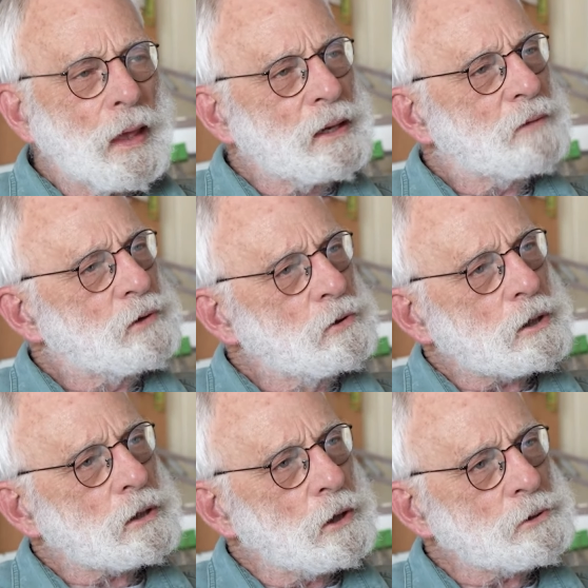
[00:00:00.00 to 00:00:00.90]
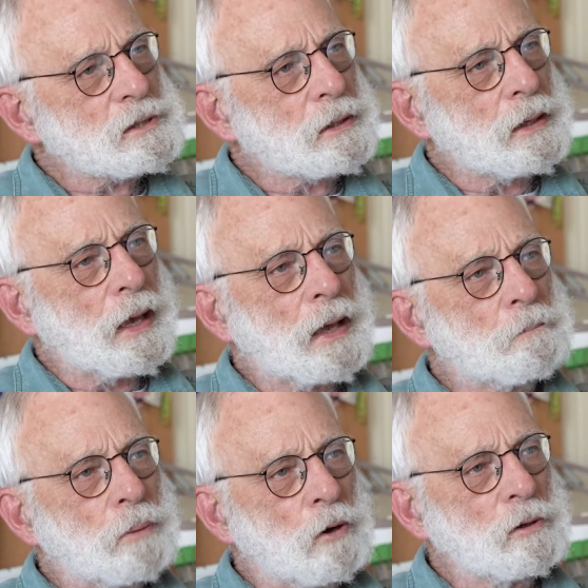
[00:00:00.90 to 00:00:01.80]
And if you look closely
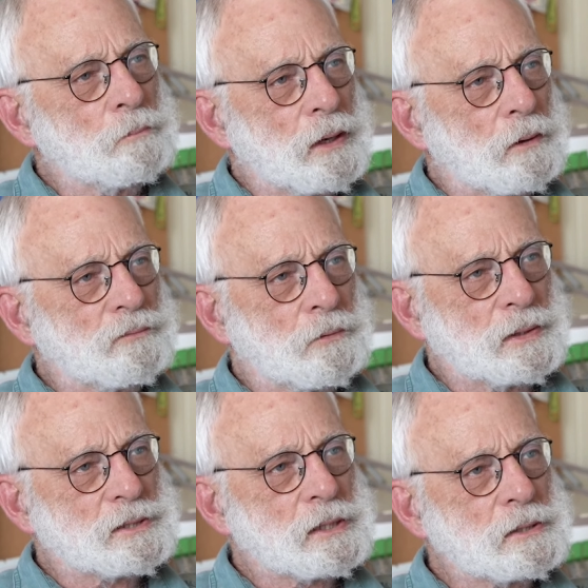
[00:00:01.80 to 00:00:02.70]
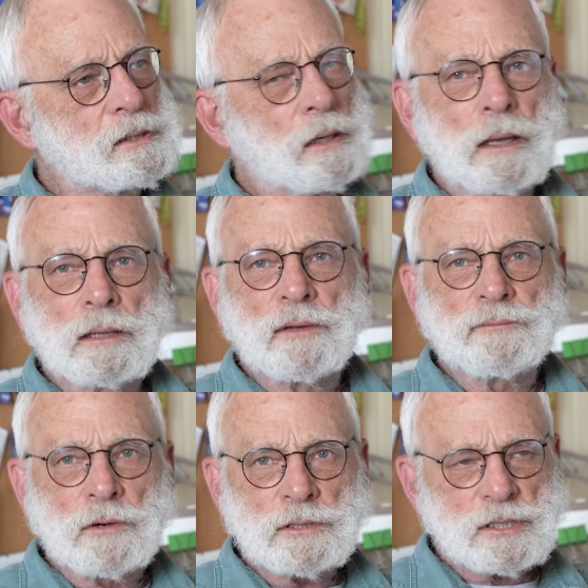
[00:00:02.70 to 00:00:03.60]
at Polar Bear, for instance, the
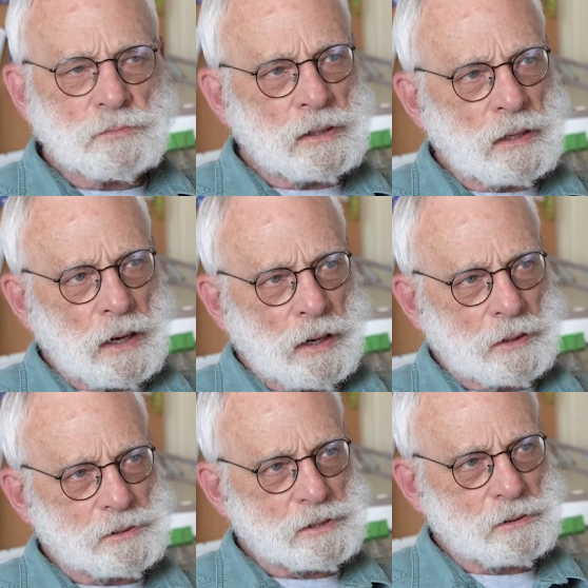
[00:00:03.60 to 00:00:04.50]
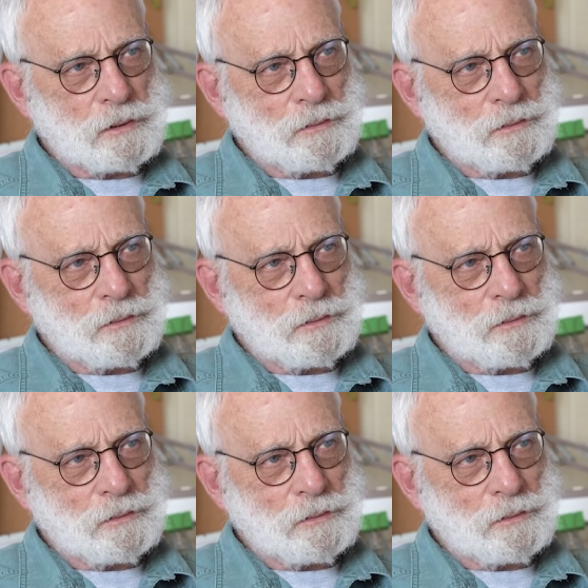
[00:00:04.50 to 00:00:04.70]
first three guys